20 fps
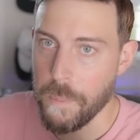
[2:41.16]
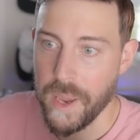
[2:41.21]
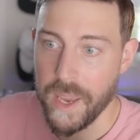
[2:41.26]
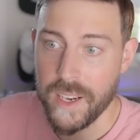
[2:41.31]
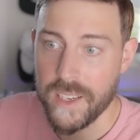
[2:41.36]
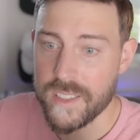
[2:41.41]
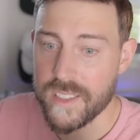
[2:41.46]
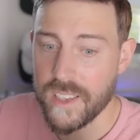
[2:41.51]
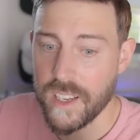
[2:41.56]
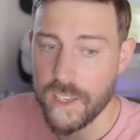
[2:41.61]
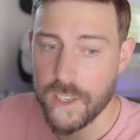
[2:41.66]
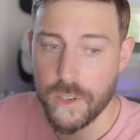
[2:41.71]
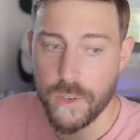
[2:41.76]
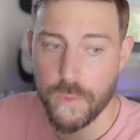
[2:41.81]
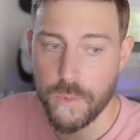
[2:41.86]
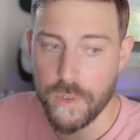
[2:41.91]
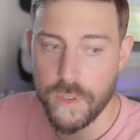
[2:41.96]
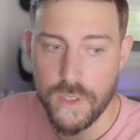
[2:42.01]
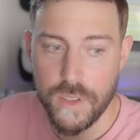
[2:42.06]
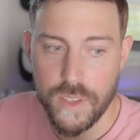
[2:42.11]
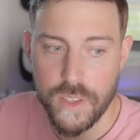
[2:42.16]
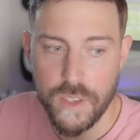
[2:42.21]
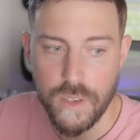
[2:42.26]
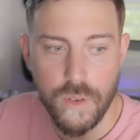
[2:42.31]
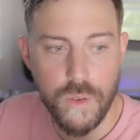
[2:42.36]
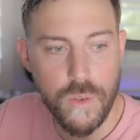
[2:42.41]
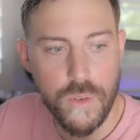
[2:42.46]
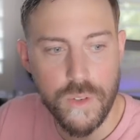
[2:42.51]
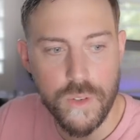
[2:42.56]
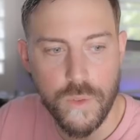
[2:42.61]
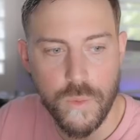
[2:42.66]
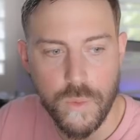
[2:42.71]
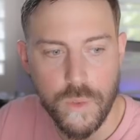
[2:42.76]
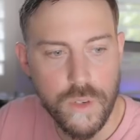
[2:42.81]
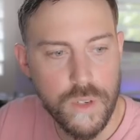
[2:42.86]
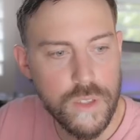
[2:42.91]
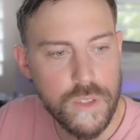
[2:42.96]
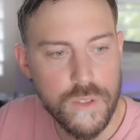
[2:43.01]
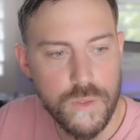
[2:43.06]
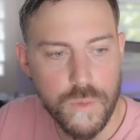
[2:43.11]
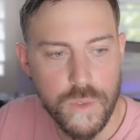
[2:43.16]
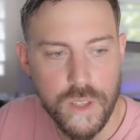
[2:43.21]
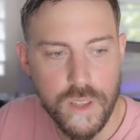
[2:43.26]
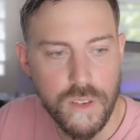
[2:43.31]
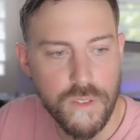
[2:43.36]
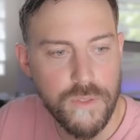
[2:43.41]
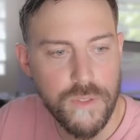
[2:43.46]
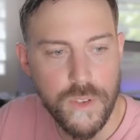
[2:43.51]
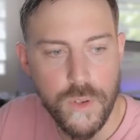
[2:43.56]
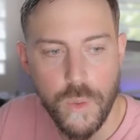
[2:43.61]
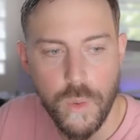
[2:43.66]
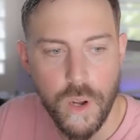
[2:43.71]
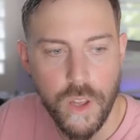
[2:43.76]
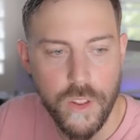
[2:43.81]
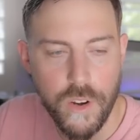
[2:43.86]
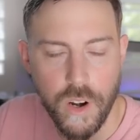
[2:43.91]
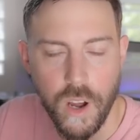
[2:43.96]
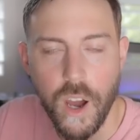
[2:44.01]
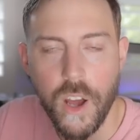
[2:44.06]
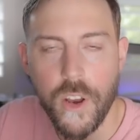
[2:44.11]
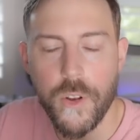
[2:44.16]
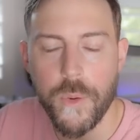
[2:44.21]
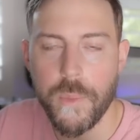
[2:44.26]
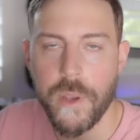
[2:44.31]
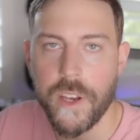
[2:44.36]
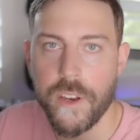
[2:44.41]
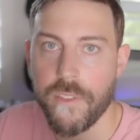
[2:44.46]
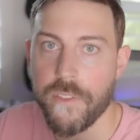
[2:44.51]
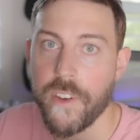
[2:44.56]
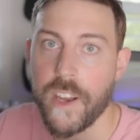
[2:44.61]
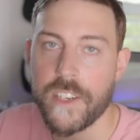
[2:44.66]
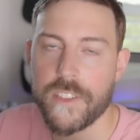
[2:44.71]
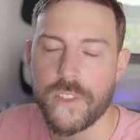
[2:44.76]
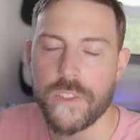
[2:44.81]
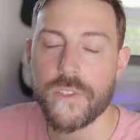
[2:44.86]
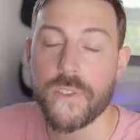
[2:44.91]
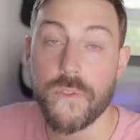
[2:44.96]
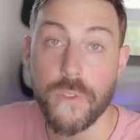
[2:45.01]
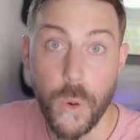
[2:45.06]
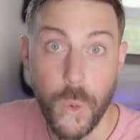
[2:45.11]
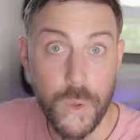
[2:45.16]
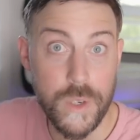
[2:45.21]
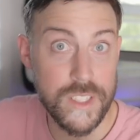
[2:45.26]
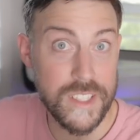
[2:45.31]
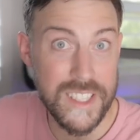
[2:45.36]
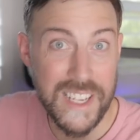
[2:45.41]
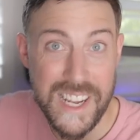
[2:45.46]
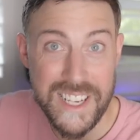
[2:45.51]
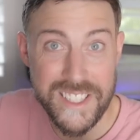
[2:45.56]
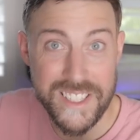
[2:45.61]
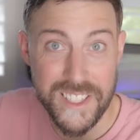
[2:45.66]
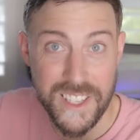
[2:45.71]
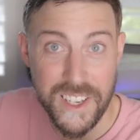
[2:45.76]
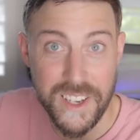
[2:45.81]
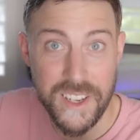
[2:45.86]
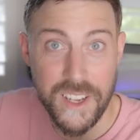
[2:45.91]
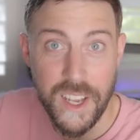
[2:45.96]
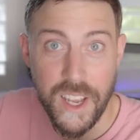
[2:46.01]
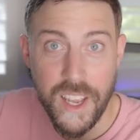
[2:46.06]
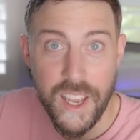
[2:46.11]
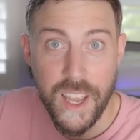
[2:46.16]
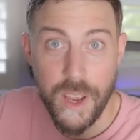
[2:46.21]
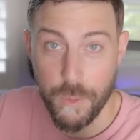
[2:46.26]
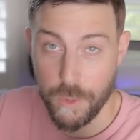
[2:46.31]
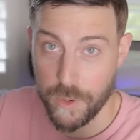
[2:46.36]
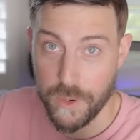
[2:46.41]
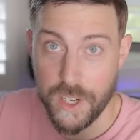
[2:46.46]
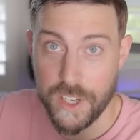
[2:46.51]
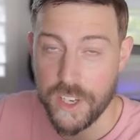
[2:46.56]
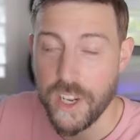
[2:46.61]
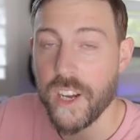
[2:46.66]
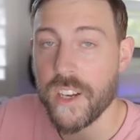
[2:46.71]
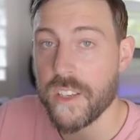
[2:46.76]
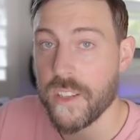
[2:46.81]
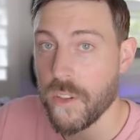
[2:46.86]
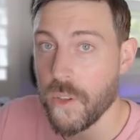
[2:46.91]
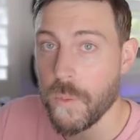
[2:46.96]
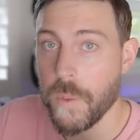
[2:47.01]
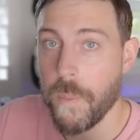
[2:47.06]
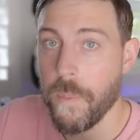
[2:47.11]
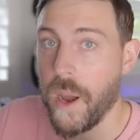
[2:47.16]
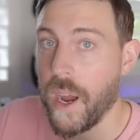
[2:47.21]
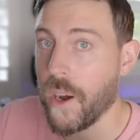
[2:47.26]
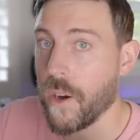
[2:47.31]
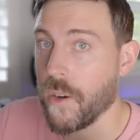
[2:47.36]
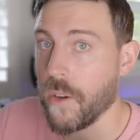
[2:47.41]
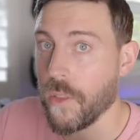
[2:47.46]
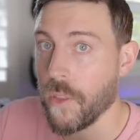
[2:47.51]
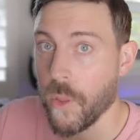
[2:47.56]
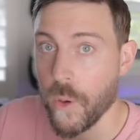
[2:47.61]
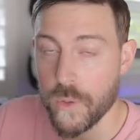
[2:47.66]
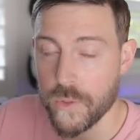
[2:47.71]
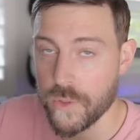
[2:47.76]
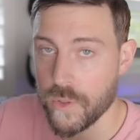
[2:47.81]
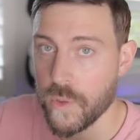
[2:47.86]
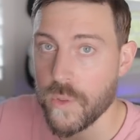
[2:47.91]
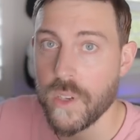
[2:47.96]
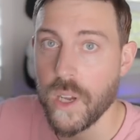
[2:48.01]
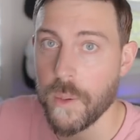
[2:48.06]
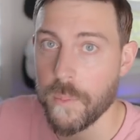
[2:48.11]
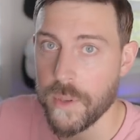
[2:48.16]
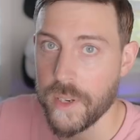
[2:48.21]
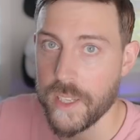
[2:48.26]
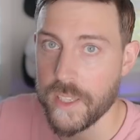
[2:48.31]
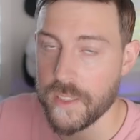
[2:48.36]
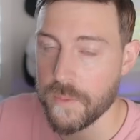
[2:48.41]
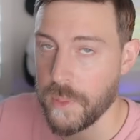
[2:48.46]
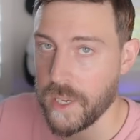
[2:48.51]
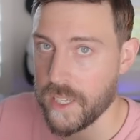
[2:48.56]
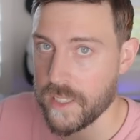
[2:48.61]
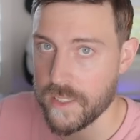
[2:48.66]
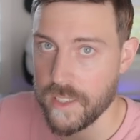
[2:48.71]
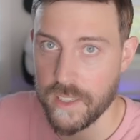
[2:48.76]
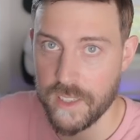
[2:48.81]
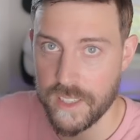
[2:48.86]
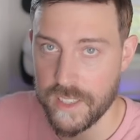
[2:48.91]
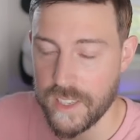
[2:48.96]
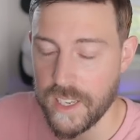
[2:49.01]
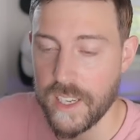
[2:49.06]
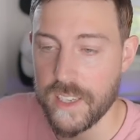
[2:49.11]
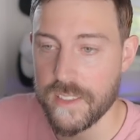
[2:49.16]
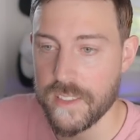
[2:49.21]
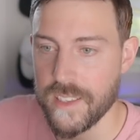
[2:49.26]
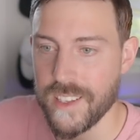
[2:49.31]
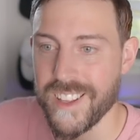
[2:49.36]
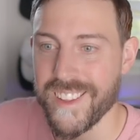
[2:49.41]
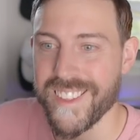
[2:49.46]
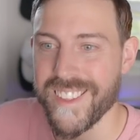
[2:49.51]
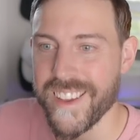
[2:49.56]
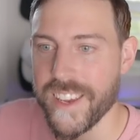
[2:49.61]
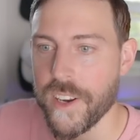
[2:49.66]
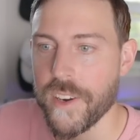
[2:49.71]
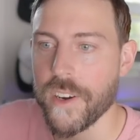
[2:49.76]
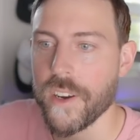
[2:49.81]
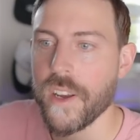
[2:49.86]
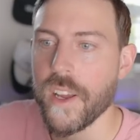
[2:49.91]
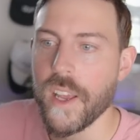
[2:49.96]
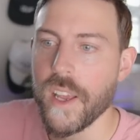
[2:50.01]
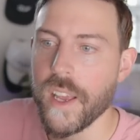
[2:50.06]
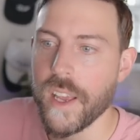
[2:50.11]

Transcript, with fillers: Panasonic really only works with a few other auto manufacturers, of course, Tesla. And we're going to talk a little bit about those two companies, Panasonic and Tesla, later